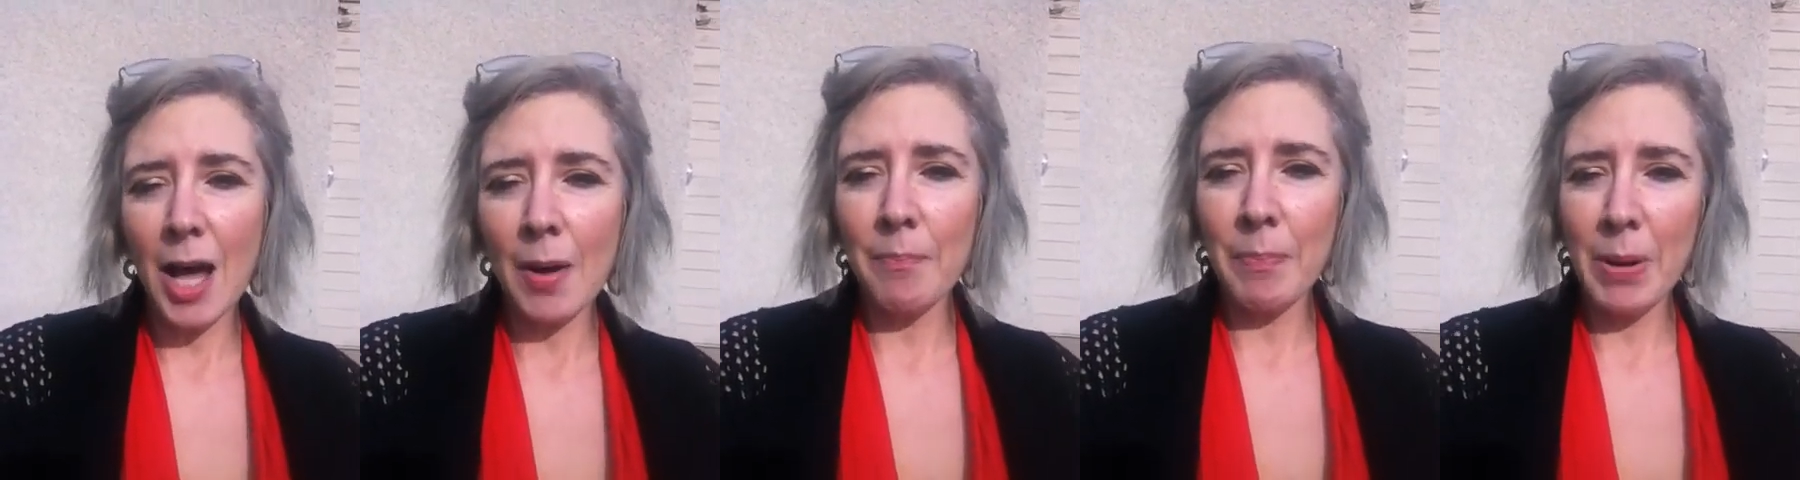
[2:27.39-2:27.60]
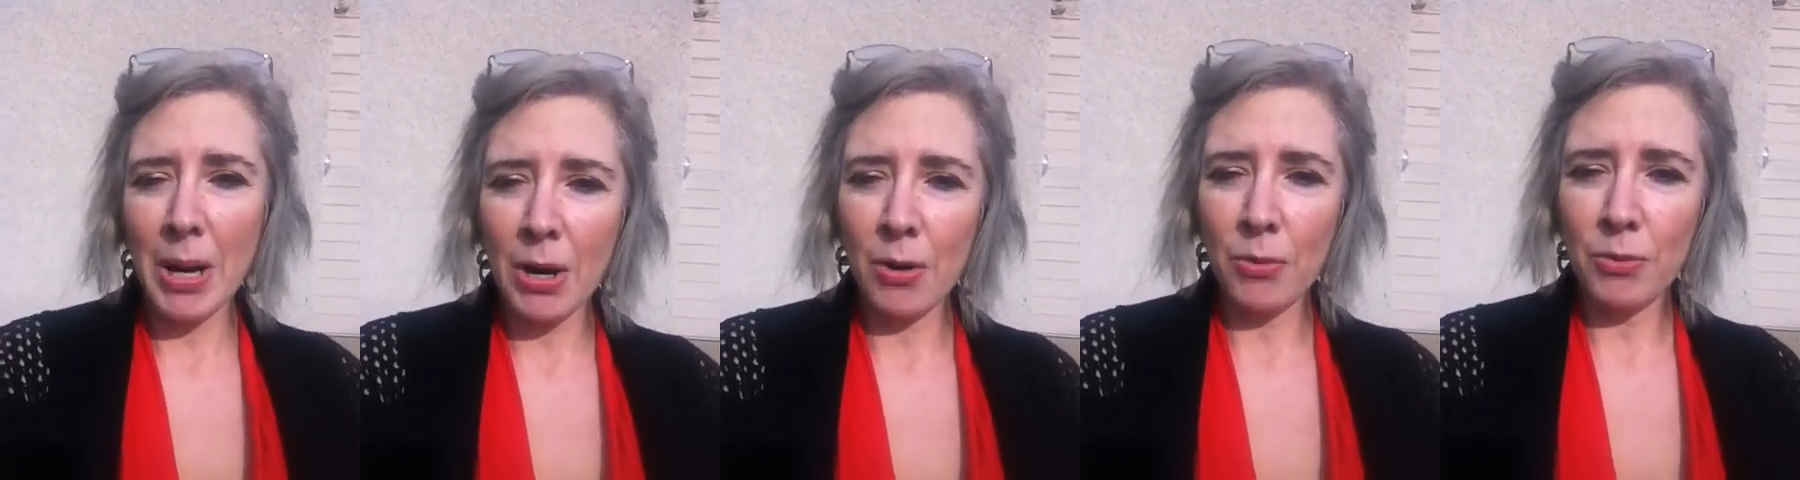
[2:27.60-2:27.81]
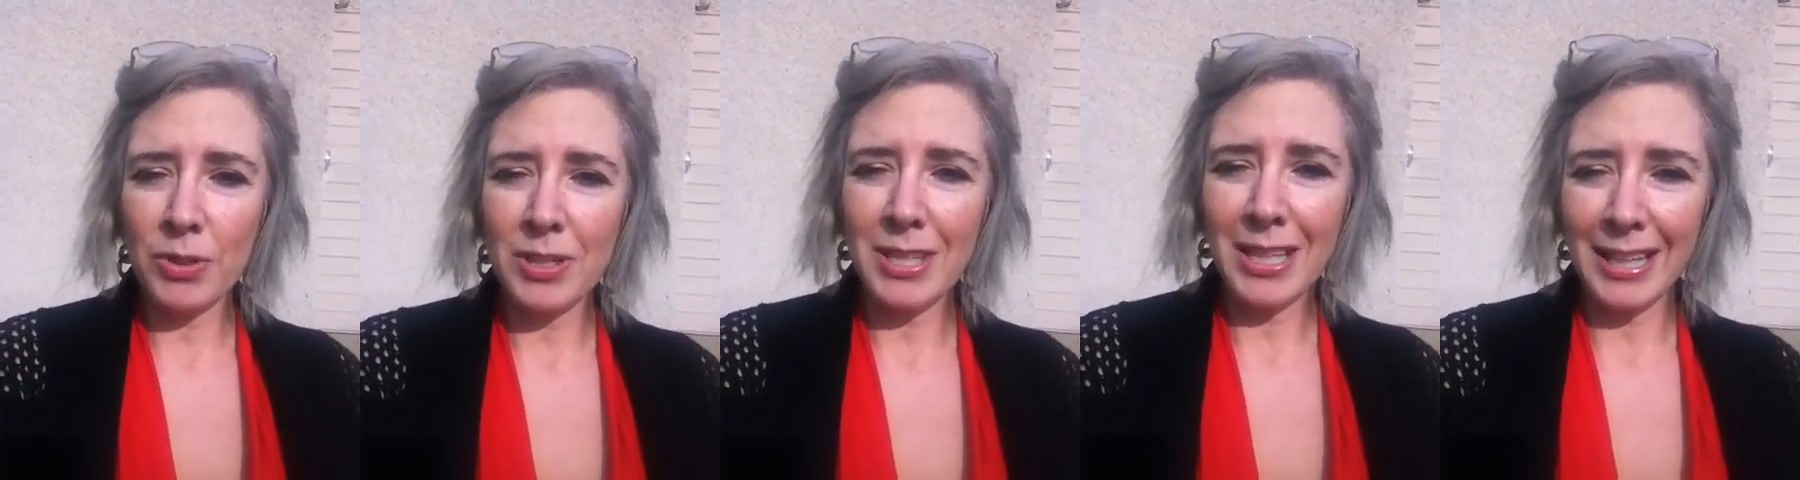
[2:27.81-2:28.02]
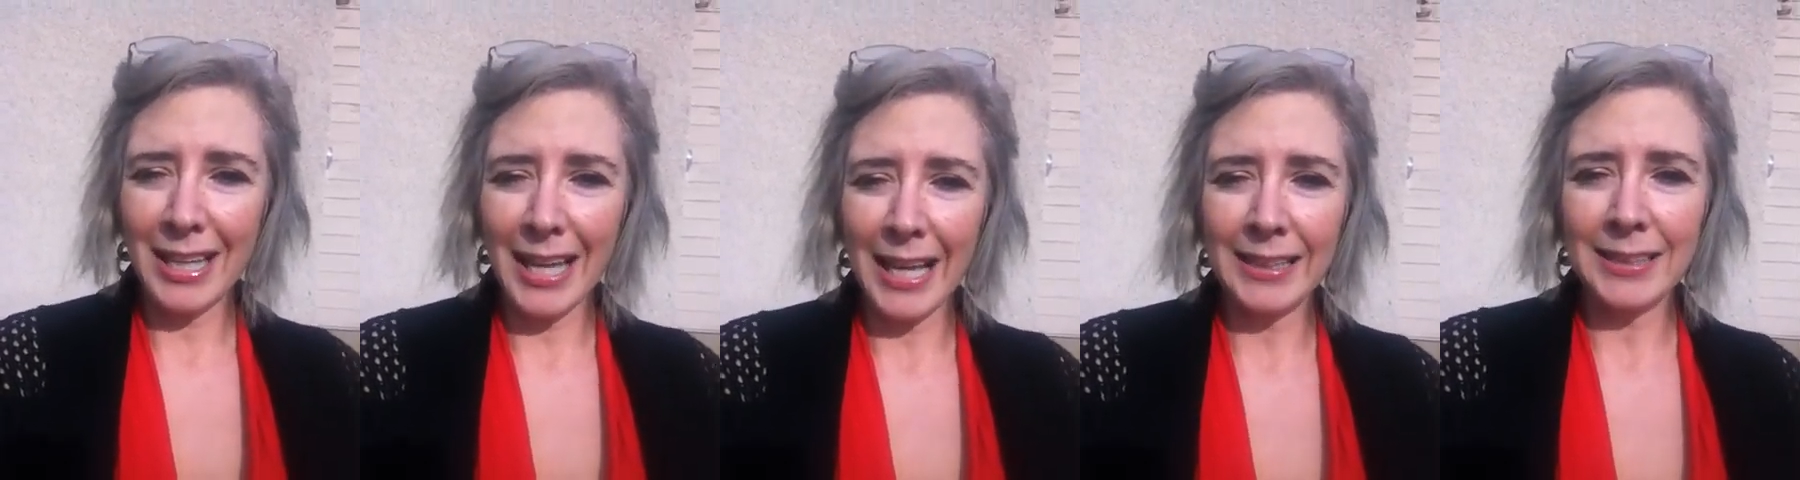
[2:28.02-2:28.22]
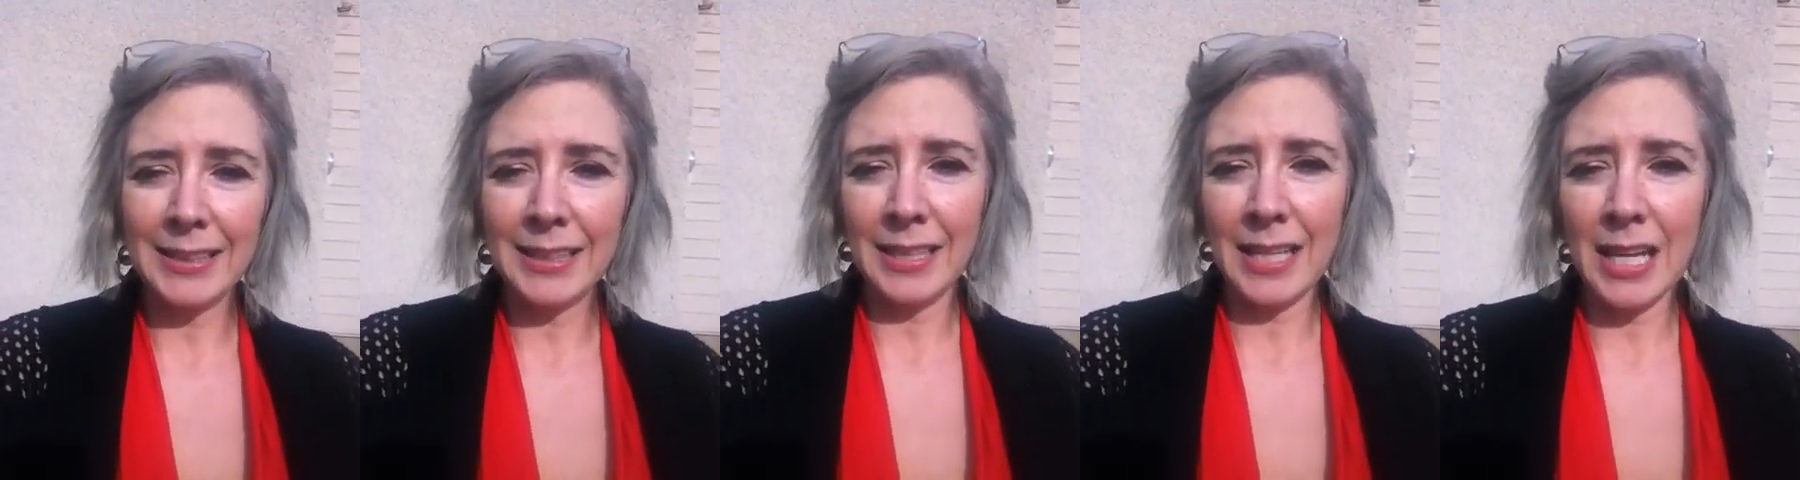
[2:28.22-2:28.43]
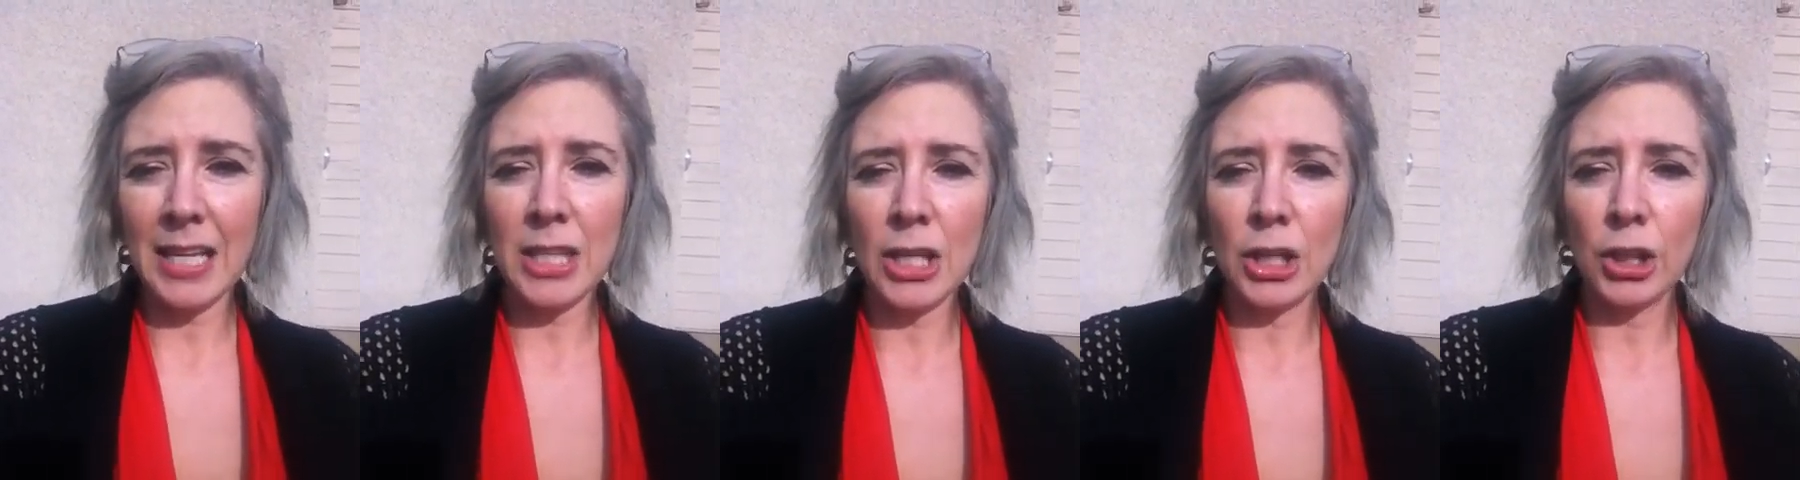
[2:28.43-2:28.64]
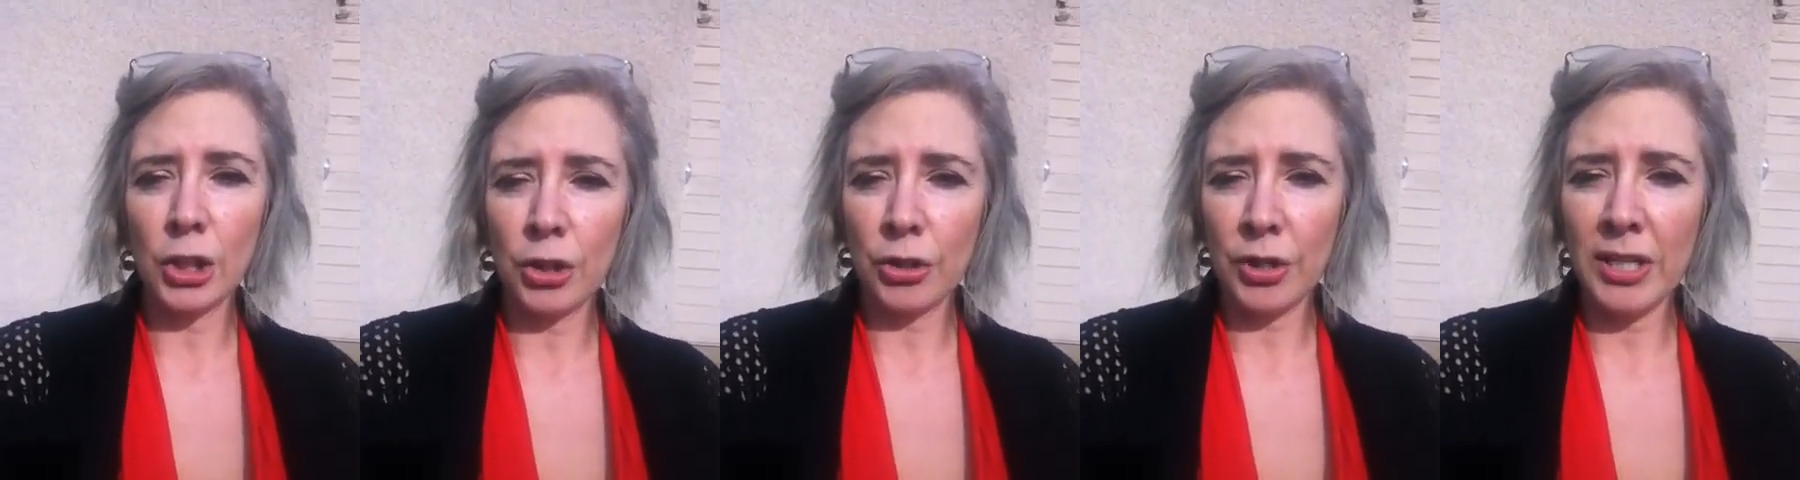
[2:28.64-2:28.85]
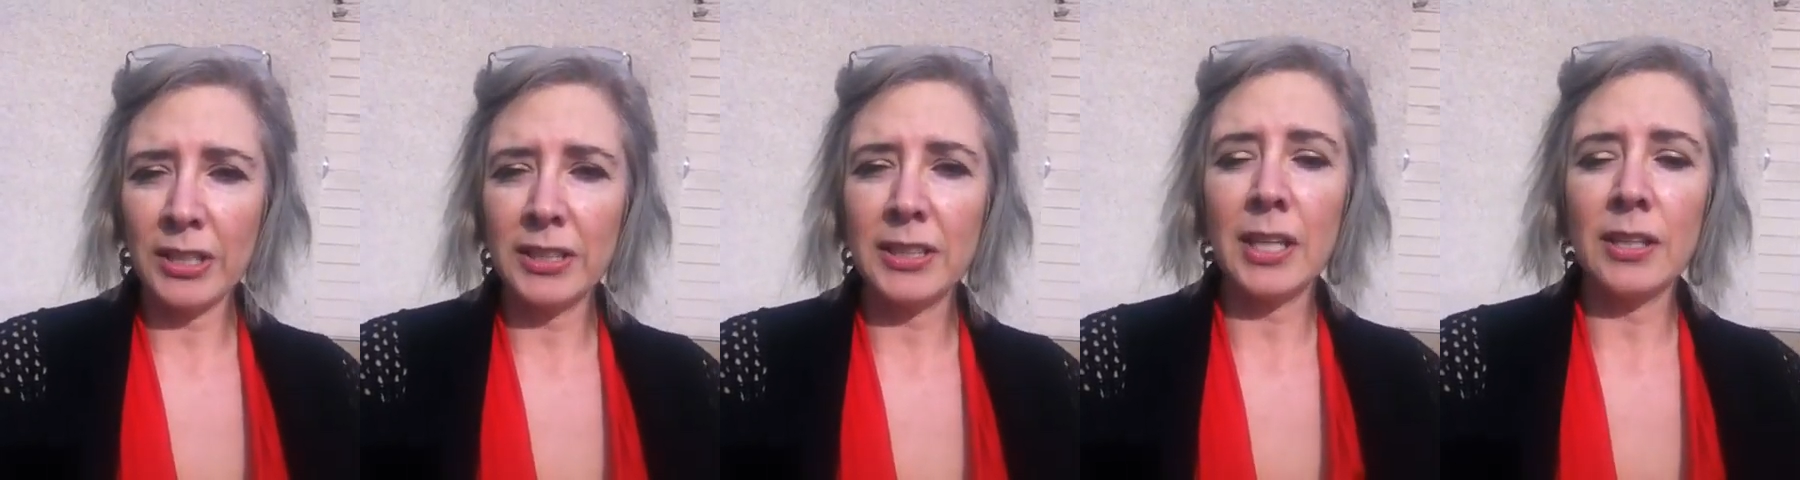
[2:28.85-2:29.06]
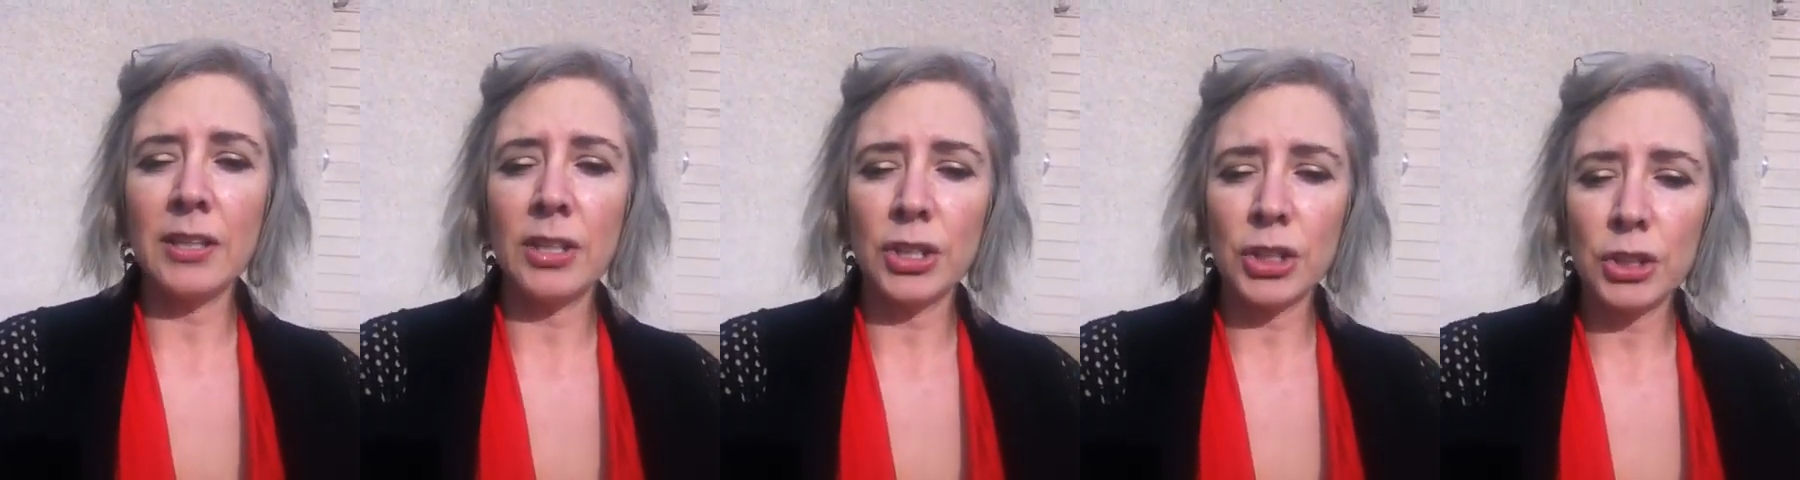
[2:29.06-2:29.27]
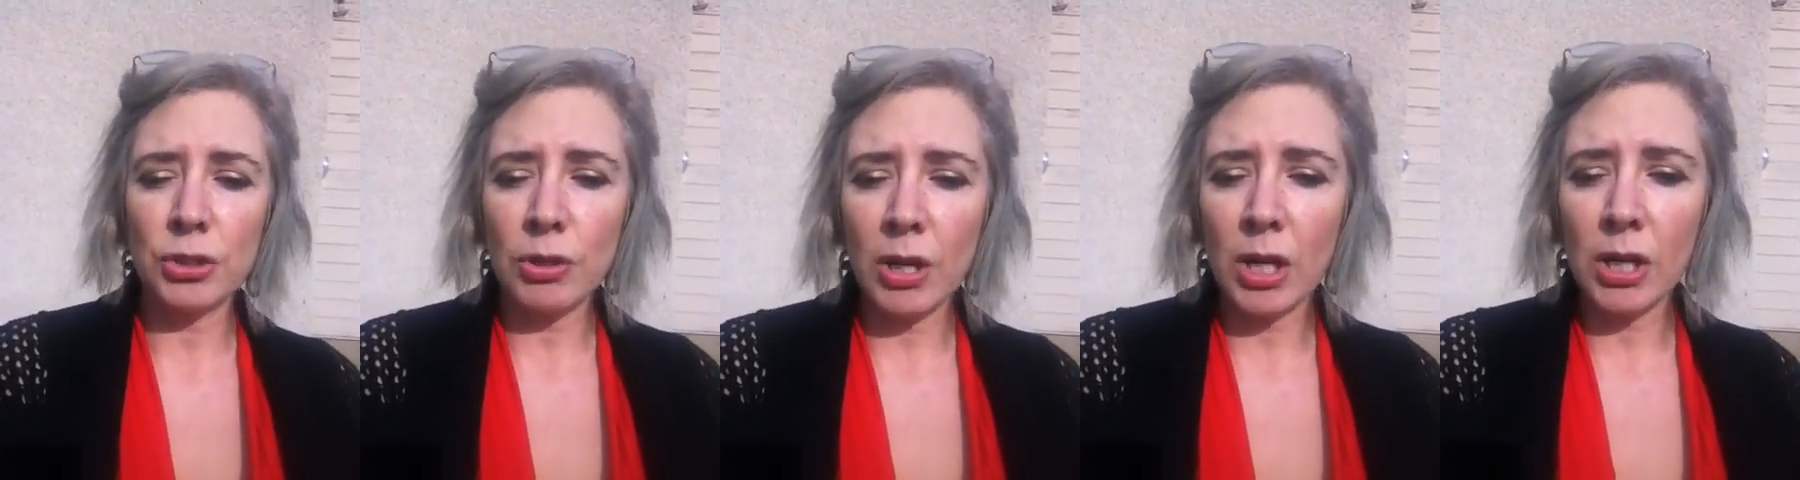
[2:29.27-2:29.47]
about the lesson and the learnings and
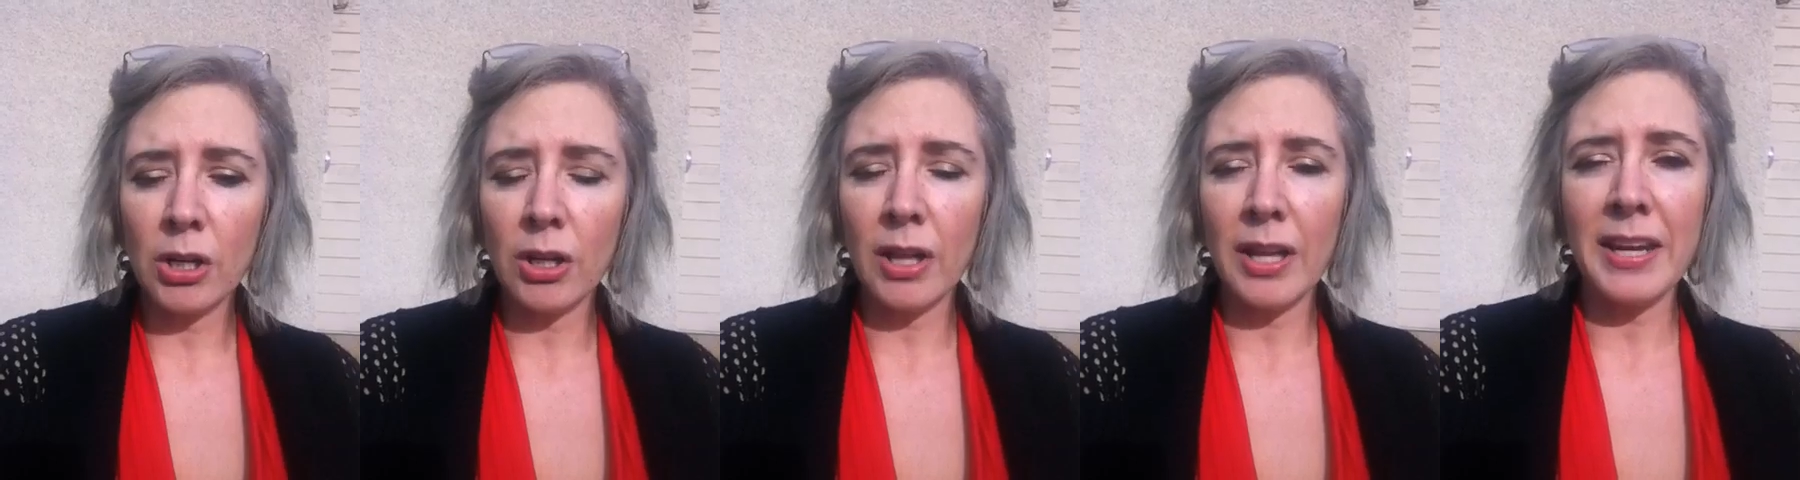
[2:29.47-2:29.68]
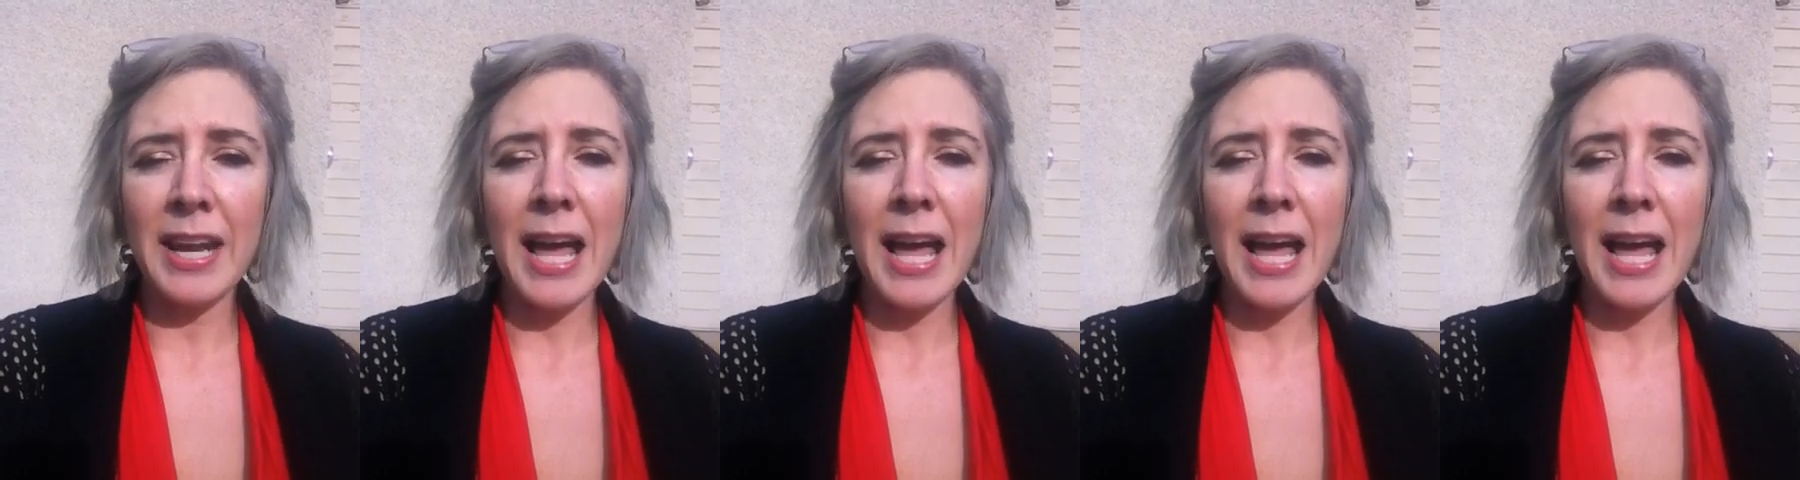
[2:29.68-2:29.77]
the struggle